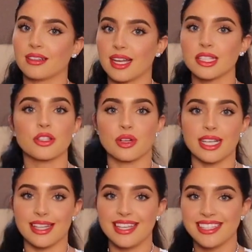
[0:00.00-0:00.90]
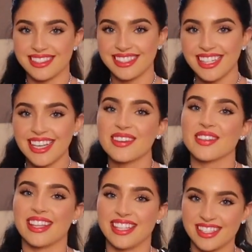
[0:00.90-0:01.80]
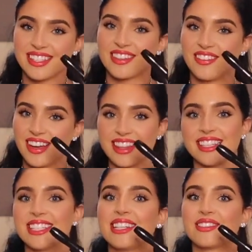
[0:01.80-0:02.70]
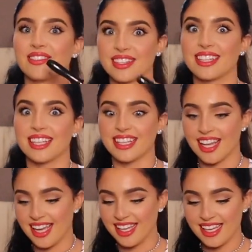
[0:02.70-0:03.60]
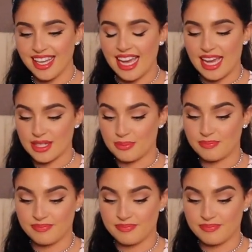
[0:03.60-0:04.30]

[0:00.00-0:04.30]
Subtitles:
like 3 of these. This is the one that she really like has